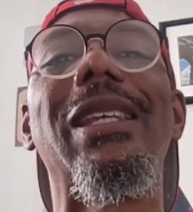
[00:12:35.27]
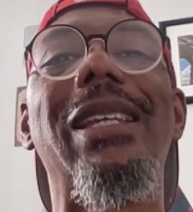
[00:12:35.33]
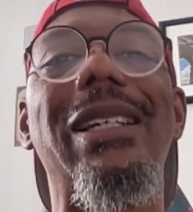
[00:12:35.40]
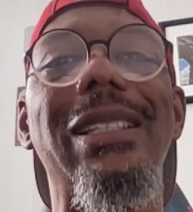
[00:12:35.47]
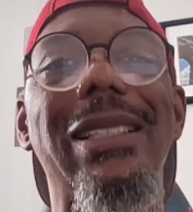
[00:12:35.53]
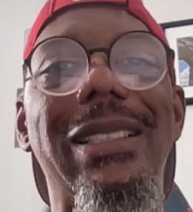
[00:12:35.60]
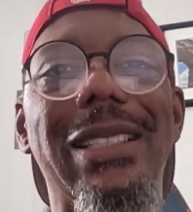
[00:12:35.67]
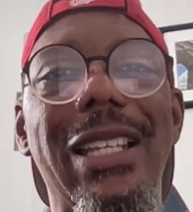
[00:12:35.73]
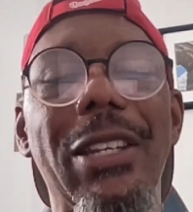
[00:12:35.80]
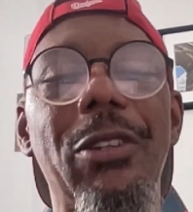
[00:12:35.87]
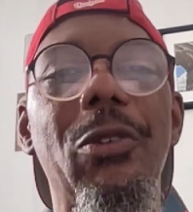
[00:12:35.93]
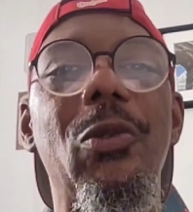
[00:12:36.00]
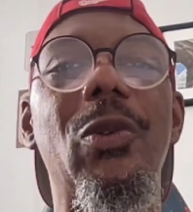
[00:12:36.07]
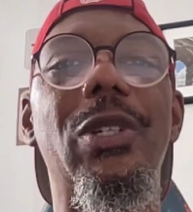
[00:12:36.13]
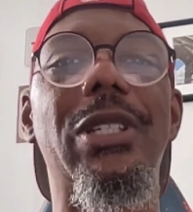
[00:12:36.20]

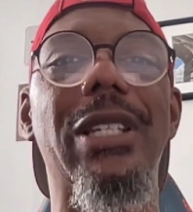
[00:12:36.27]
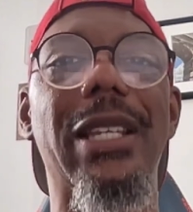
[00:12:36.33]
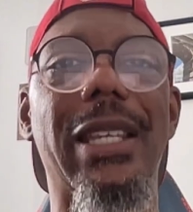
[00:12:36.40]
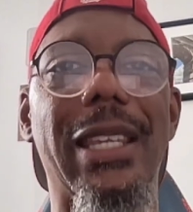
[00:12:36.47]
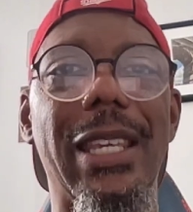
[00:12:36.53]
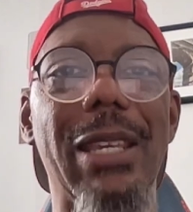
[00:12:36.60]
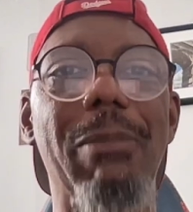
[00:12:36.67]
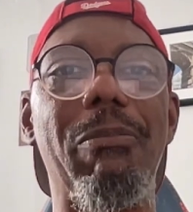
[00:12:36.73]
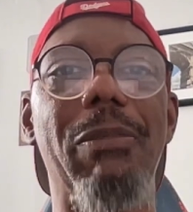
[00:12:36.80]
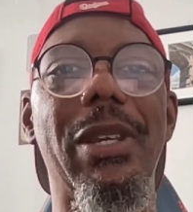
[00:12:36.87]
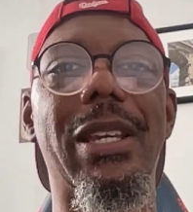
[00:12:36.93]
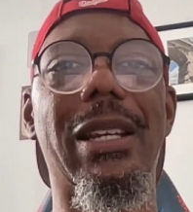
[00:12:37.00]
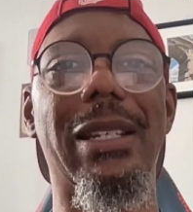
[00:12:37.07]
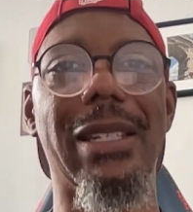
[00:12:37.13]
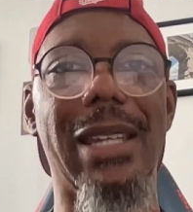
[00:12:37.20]
continued to keep me
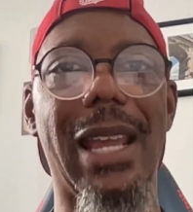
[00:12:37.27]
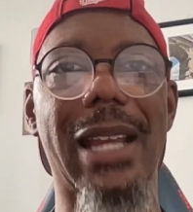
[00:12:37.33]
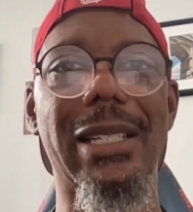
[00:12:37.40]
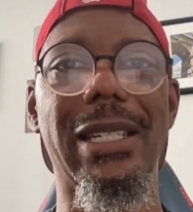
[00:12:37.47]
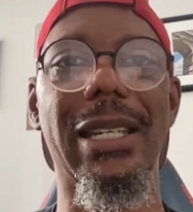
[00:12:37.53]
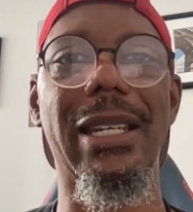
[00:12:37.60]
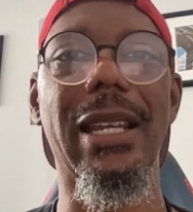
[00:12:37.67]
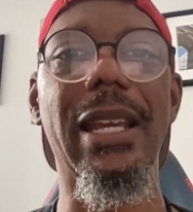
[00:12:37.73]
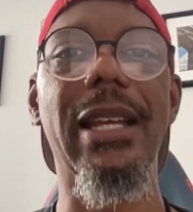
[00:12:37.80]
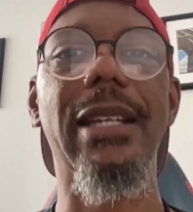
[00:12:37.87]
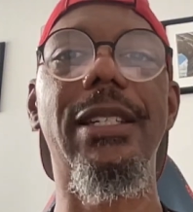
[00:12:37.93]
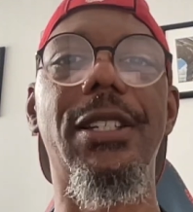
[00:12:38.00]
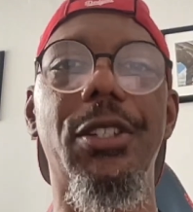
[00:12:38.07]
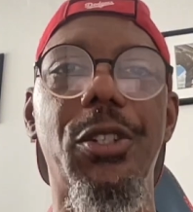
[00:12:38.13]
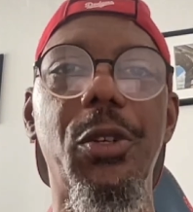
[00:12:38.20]
connected
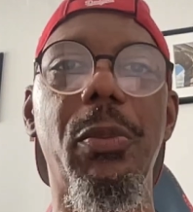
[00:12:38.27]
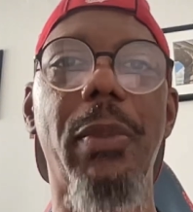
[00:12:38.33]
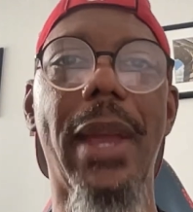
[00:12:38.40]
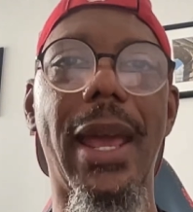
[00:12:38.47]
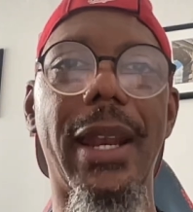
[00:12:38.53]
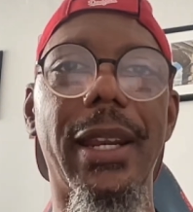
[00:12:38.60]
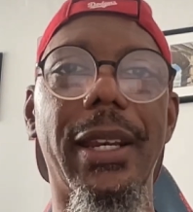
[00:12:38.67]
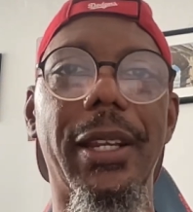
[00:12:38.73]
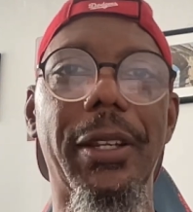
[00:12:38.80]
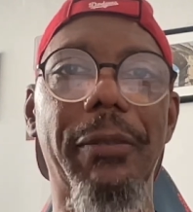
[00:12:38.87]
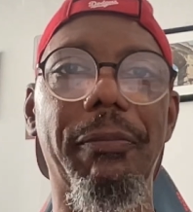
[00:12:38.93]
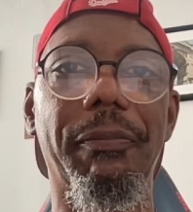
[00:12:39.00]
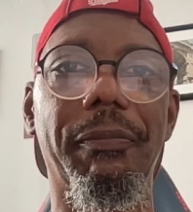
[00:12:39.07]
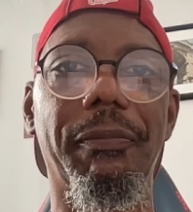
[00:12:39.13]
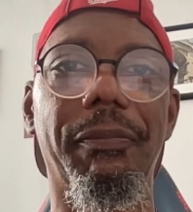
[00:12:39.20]
to humanity.
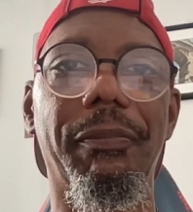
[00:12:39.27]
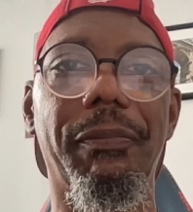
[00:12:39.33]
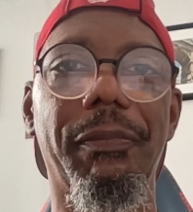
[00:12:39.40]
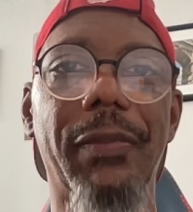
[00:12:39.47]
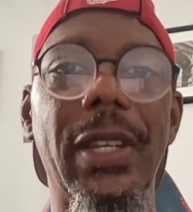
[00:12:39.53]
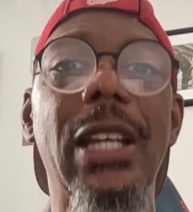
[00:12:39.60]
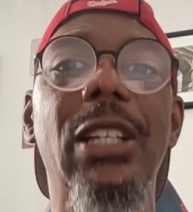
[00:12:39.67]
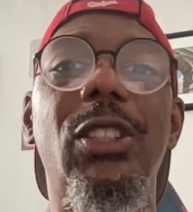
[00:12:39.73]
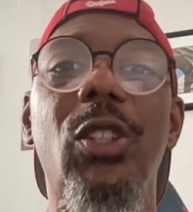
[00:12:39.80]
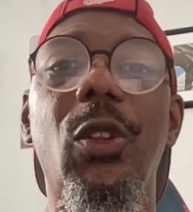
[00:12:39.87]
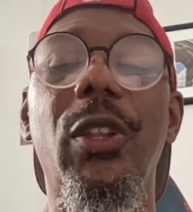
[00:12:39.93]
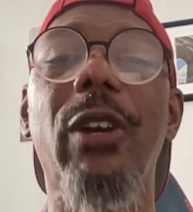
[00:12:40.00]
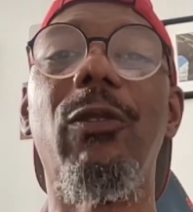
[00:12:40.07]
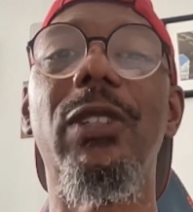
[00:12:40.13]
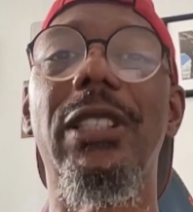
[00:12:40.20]
So
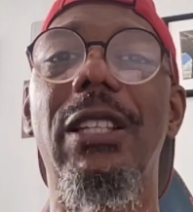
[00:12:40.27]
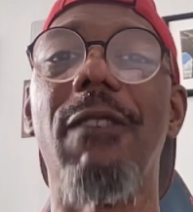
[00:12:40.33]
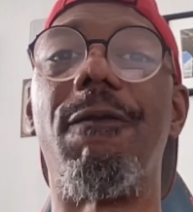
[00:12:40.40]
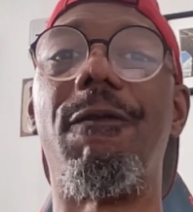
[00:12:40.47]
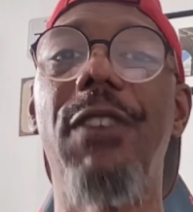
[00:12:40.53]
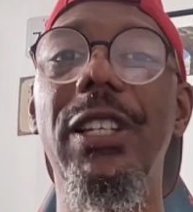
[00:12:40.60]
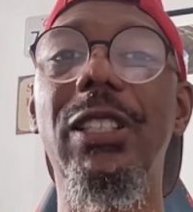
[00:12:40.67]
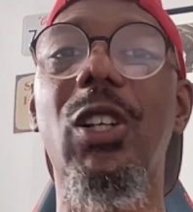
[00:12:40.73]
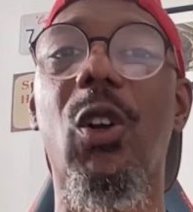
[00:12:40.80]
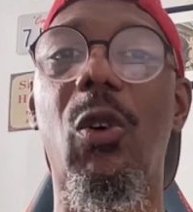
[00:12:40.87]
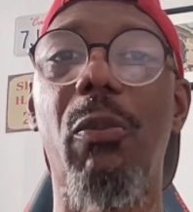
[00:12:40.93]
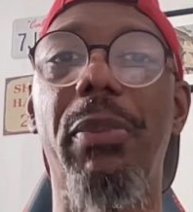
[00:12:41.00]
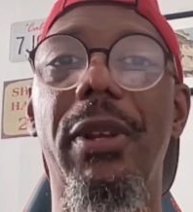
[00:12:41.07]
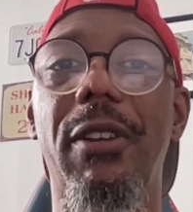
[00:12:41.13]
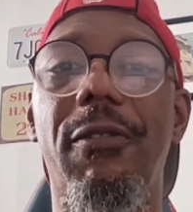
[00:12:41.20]
there was the
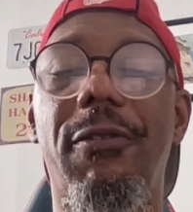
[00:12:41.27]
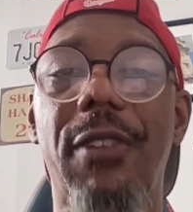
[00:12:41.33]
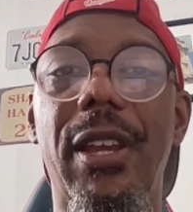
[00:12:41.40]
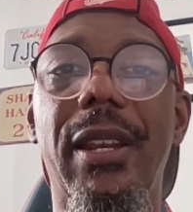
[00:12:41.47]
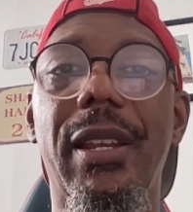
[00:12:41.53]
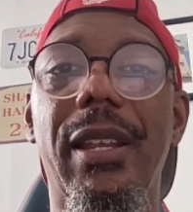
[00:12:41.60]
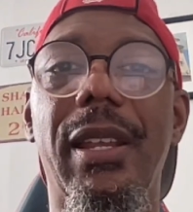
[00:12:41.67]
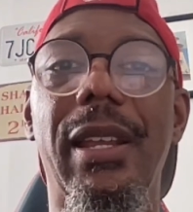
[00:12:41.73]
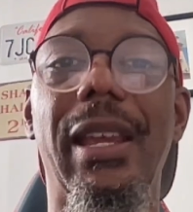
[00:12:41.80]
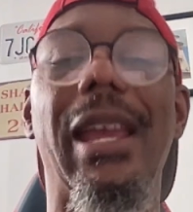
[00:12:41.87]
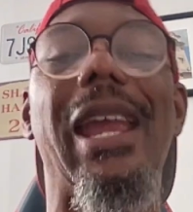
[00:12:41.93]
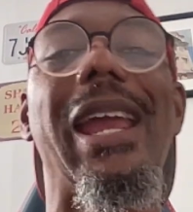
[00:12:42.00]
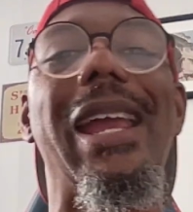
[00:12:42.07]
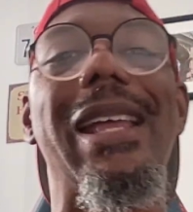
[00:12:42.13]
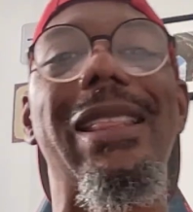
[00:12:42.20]
physical benefit
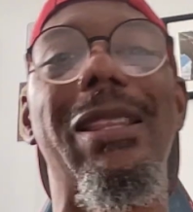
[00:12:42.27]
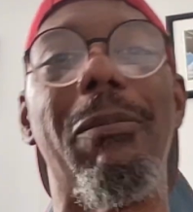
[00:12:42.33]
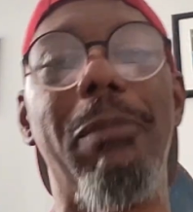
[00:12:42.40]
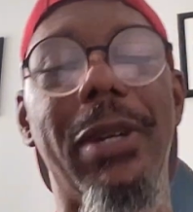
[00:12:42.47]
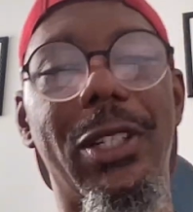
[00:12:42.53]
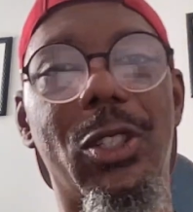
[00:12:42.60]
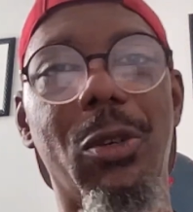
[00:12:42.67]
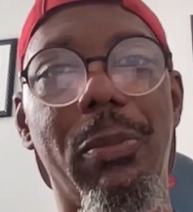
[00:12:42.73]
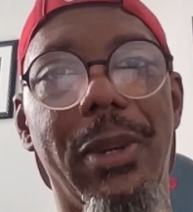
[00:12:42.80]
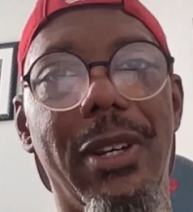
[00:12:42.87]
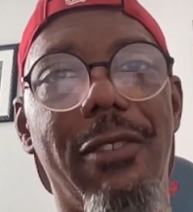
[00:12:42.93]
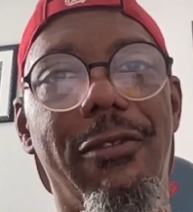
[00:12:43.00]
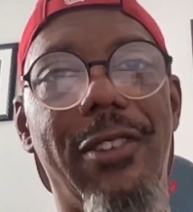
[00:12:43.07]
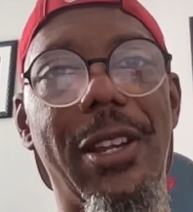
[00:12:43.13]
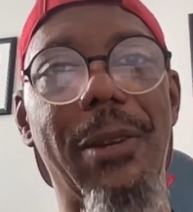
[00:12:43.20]
and the mental
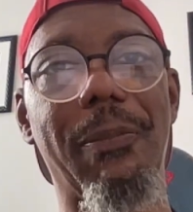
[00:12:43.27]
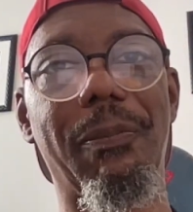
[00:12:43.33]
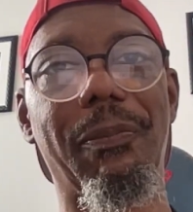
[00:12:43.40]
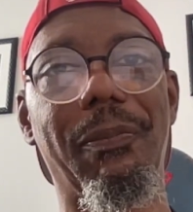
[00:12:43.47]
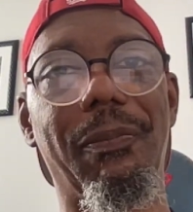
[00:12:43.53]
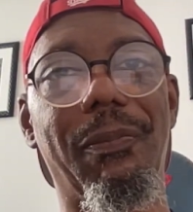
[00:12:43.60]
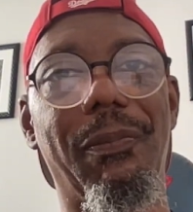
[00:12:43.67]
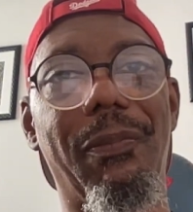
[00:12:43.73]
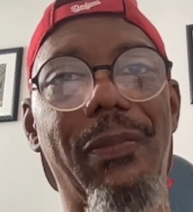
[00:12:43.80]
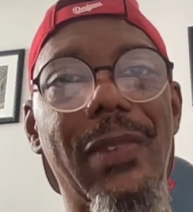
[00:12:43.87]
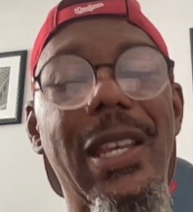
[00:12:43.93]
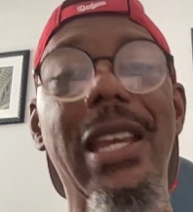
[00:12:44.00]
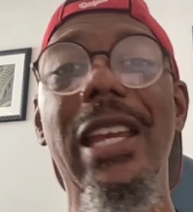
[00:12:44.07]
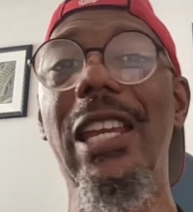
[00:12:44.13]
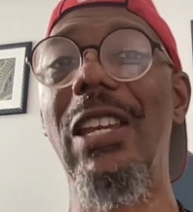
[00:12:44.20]
benefit.
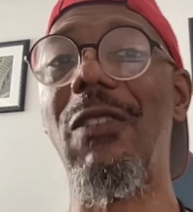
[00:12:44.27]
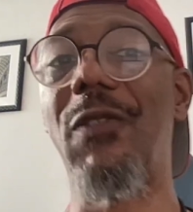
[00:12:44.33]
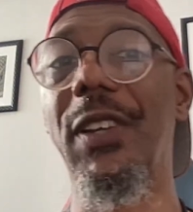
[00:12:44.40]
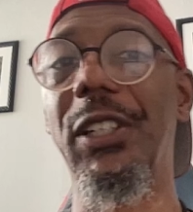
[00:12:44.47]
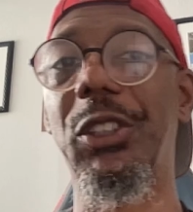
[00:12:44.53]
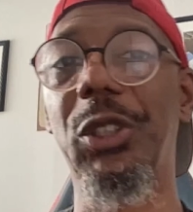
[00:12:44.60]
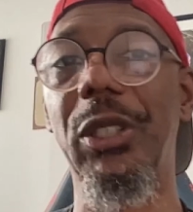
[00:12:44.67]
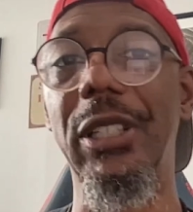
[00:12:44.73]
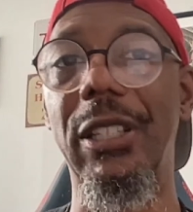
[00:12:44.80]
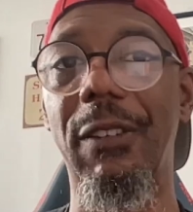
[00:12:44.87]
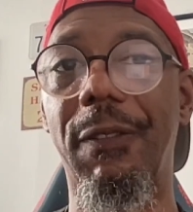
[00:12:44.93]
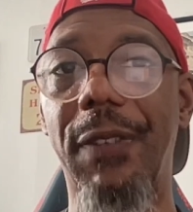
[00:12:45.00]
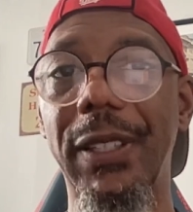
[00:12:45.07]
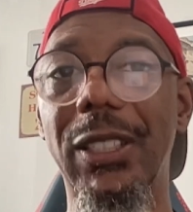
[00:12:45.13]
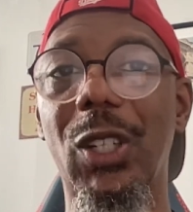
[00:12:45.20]
Eventually, the
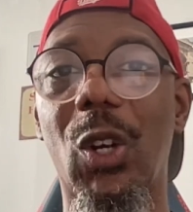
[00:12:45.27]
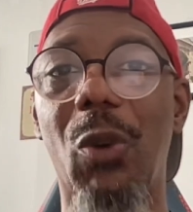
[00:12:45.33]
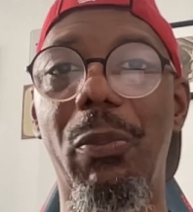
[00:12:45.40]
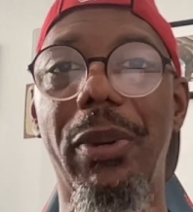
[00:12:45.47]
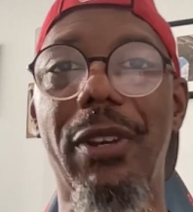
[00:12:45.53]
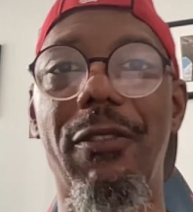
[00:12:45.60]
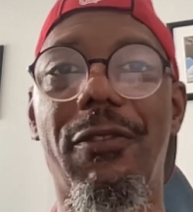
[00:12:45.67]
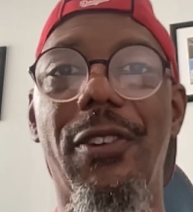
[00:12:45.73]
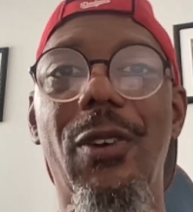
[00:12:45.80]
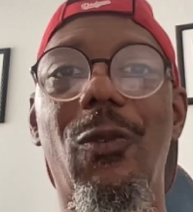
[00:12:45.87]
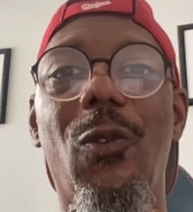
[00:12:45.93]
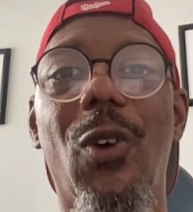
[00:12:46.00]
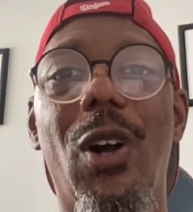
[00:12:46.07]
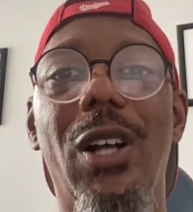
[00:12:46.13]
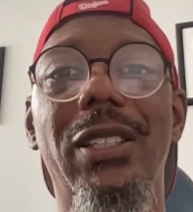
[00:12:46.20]
physical
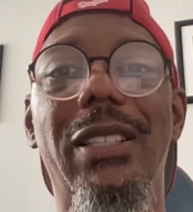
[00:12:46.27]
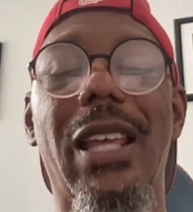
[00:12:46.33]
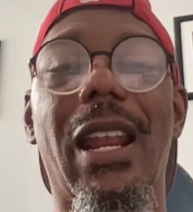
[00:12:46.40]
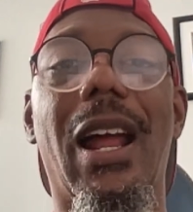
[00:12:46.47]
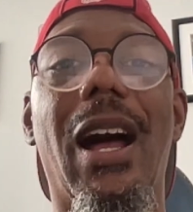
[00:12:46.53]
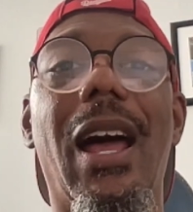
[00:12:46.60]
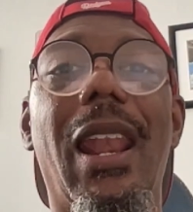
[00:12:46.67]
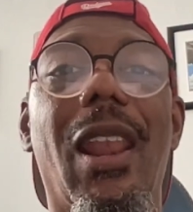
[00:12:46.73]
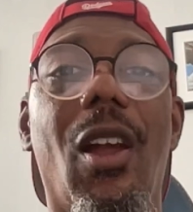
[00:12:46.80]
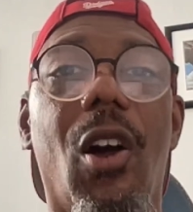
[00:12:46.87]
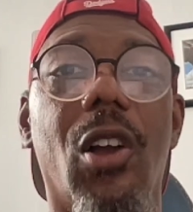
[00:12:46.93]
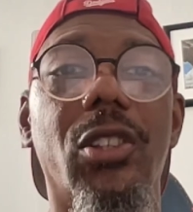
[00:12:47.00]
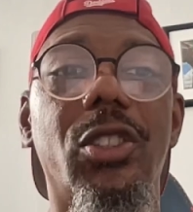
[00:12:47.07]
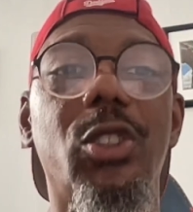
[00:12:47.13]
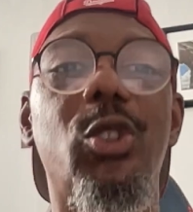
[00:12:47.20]
benefit was that I
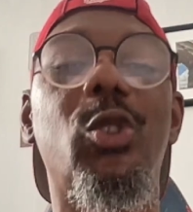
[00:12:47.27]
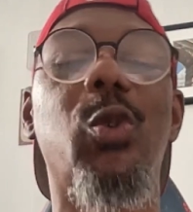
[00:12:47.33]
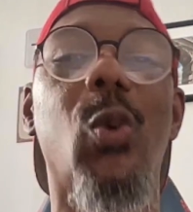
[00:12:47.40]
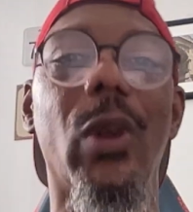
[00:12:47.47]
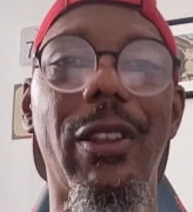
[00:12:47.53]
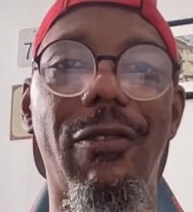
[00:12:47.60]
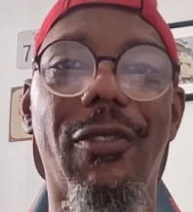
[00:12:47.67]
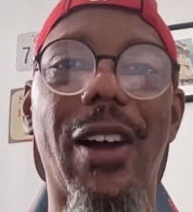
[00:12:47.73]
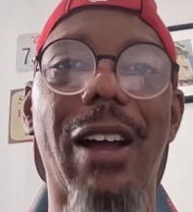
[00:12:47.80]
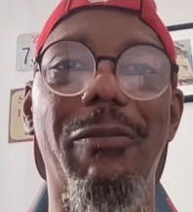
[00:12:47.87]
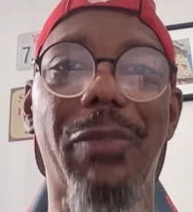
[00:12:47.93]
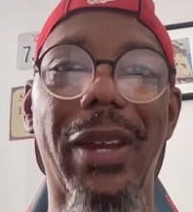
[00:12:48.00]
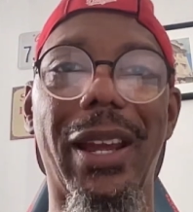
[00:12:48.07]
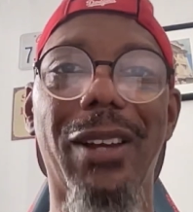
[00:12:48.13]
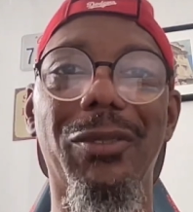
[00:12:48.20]
lost
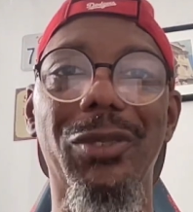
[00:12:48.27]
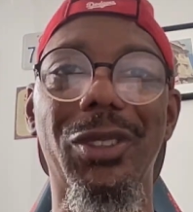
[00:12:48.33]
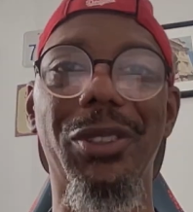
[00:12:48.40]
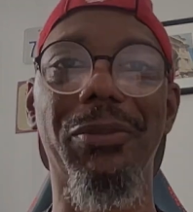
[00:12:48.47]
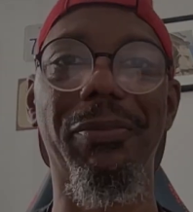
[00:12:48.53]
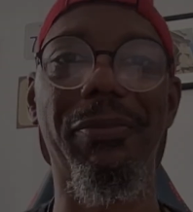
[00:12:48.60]
25 pounds.